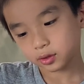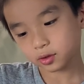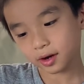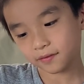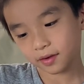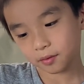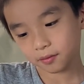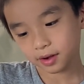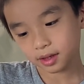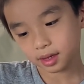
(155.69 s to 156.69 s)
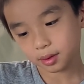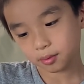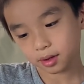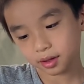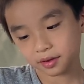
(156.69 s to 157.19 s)
driving really,
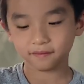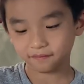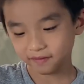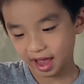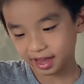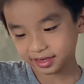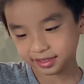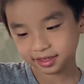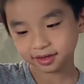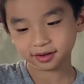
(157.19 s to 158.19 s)
really fast.